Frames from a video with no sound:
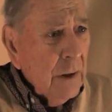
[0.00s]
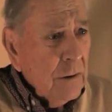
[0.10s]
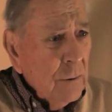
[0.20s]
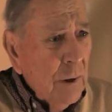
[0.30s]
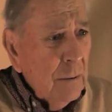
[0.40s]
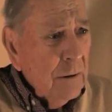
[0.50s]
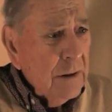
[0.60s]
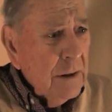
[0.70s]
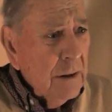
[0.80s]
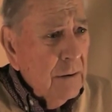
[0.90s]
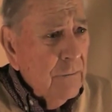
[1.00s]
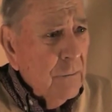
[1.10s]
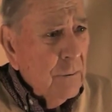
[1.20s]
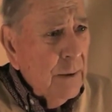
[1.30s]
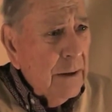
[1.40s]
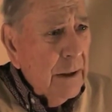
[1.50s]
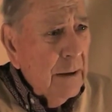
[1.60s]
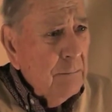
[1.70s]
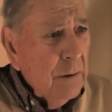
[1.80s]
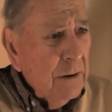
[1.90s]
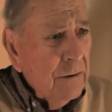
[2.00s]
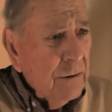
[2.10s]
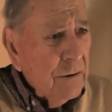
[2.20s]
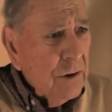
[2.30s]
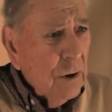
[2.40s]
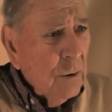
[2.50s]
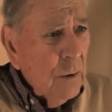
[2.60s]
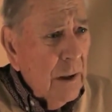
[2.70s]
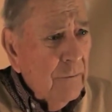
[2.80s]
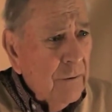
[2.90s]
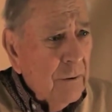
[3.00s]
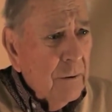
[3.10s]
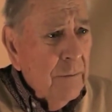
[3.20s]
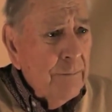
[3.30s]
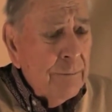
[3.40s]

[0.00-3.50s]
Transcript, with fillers: So I was there for about 8 months or so after